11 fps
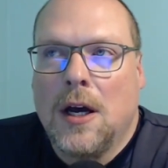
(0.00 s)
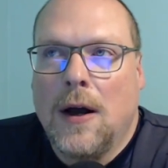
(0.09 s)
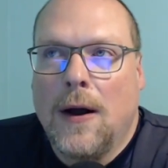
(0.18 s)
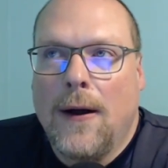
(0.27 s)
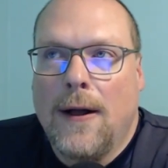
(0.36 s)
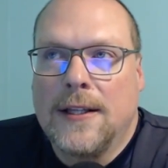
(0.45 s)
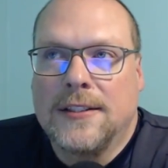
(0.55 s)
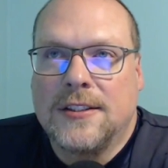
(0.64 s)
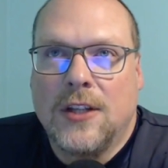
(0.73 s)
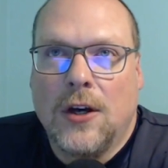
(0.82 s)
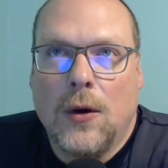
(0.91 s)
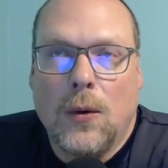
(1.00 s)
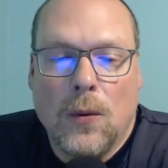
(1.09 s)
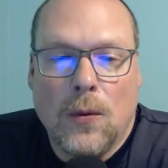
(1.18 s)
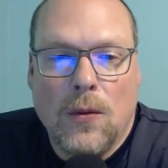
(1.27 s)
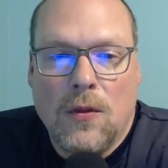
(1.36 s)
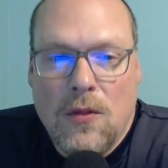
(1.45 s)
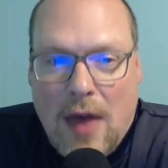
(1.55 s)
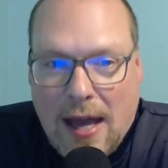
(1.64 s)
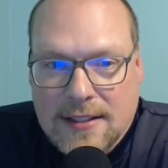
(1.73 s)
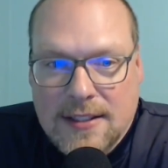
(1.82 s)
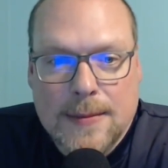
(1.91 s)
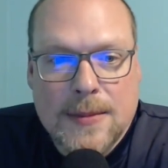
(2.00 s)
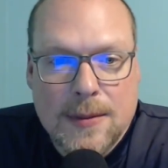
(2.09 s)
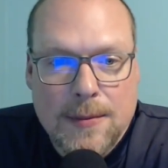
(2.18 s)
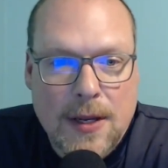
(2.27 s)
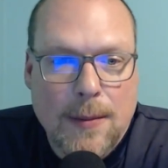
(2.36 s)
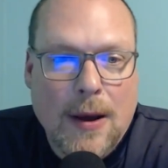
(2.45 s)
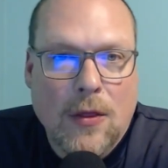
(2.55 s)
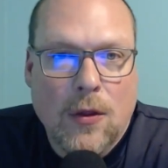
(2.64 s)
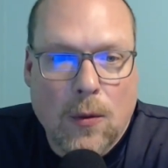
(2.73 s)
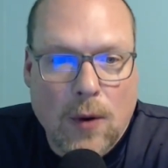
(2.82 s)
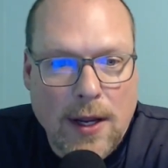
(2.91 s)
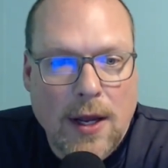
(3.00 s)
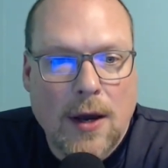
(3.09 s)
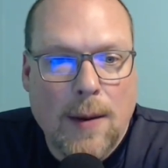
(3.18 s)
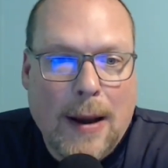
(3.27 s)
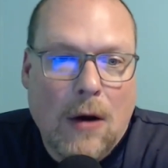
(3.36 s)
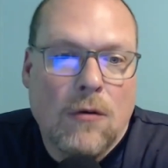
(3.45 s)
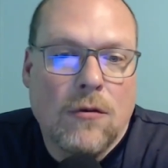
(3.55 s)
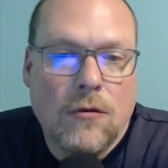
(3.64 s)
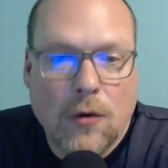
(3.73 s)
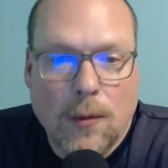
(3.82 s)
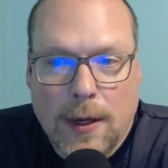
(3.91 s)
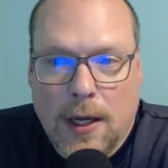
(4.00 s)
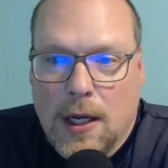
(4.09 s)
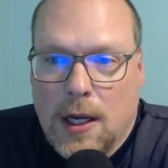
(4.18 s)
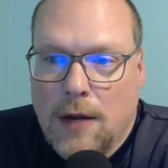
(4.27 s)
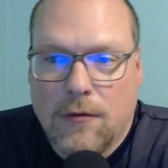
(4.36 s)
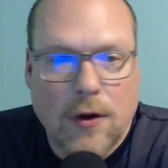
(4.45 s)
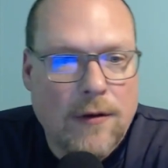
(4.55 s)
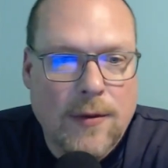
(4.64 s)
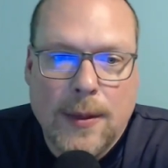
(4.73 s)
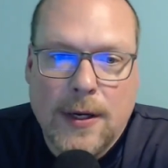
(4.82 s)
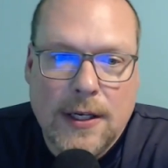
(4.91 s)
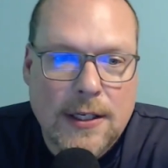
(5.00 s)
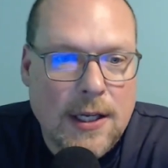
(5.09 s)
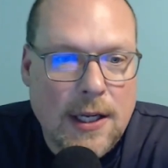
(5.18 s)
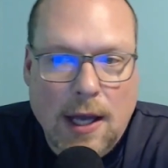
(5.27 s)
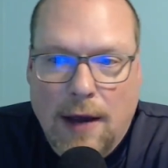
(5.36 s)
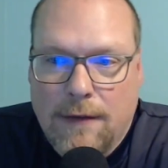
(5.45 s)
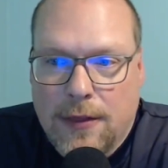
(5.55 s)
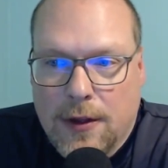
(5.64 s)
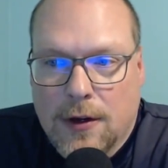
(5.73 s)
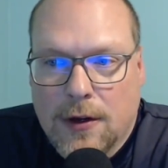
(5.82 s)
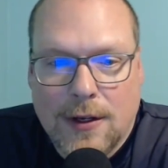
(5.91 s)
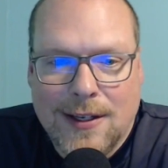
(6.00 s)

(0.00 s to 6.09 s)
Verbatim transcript: Uh, so that seems to be about the right amount for me and for everybody out there.